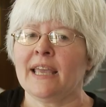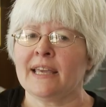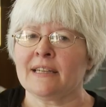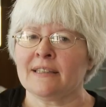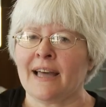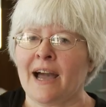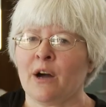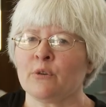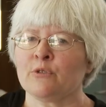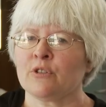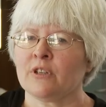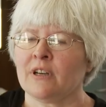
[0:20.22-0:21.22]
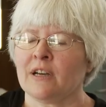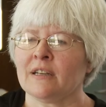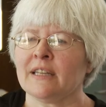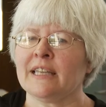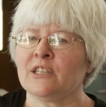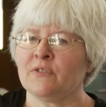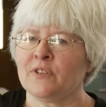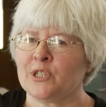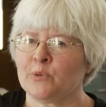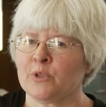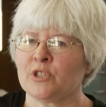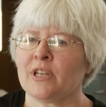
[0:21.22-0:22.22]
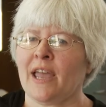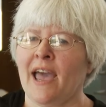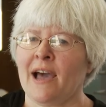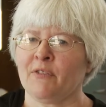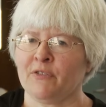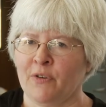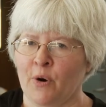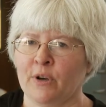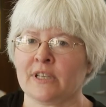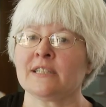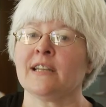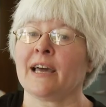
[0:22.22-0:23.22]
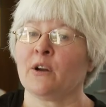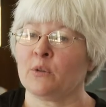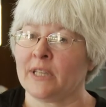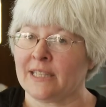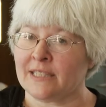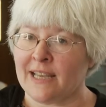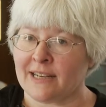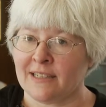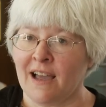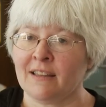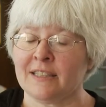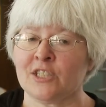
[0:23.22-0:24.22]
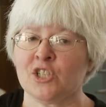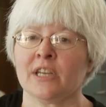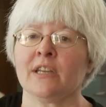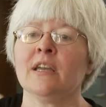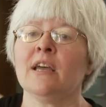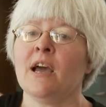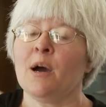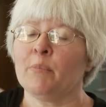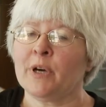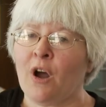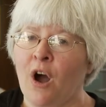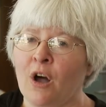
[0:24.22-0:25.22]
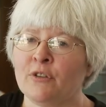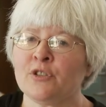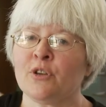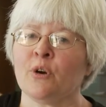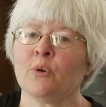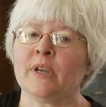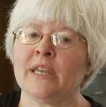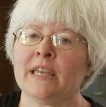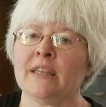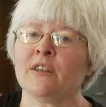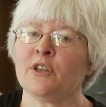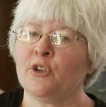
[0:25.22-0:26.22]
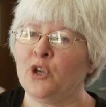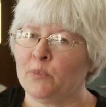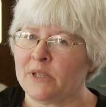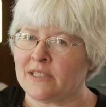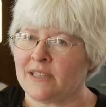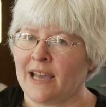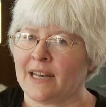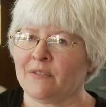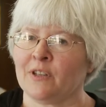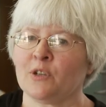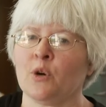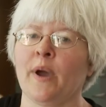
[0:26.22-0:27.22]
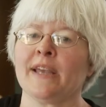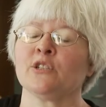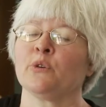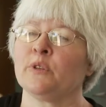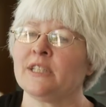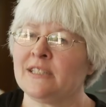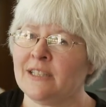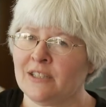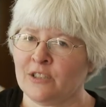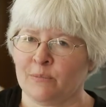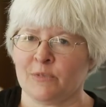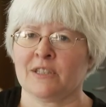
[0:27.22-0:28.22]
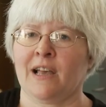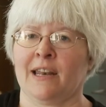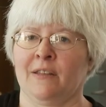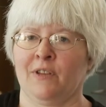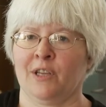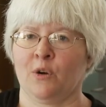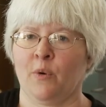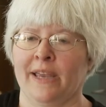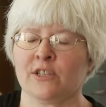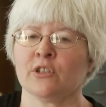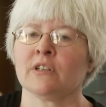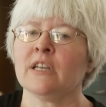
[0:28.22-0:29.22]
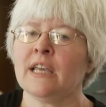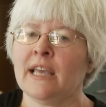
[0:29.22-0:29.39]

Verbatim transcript: It allows individuals to have a focus not only in technology, but also in the human side of the equation, or the system side of the equation.